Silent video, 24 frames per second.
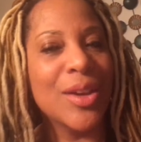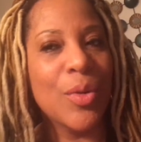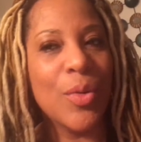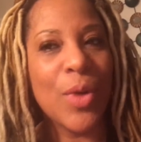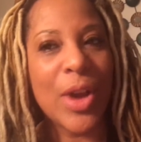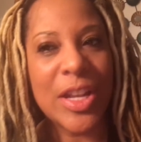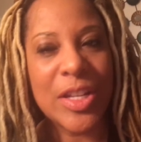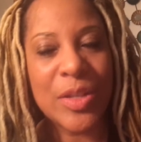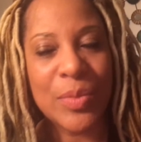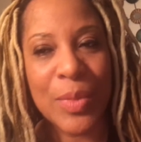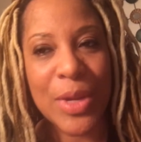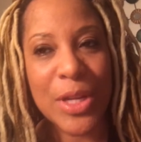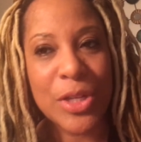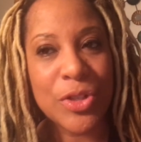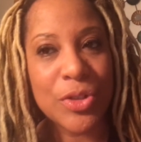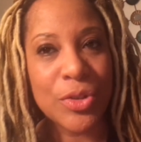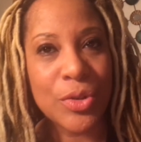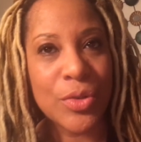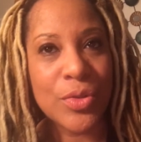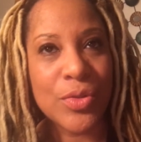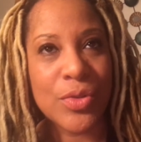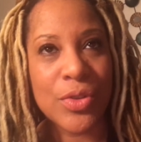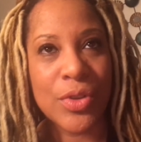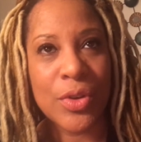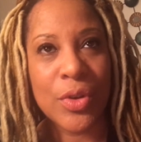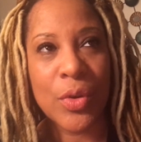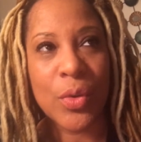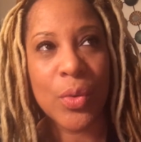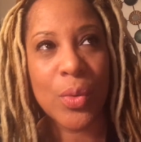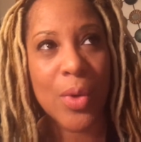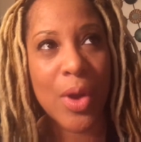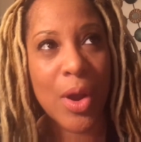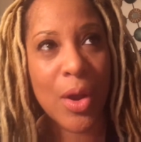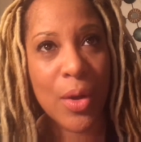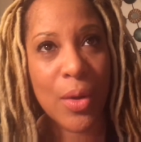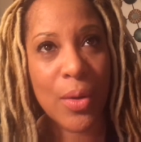watch my children
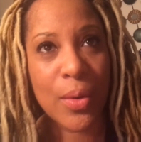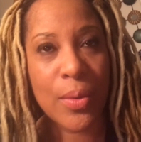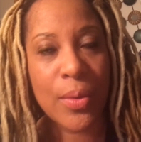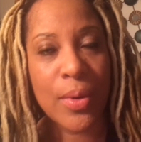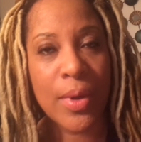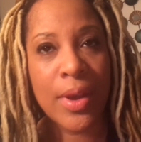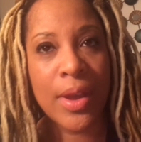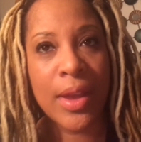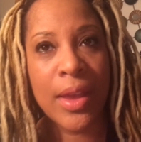grow